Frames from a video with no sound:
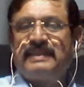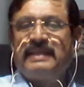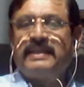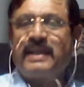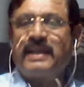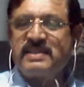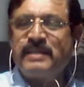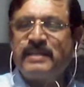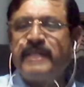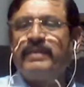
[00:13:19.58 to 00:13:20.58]
There are
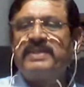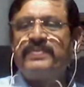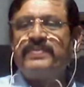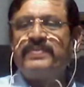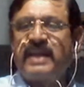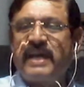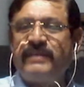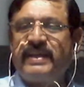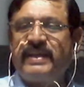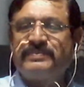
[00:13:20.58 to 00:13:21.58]
some animals which are having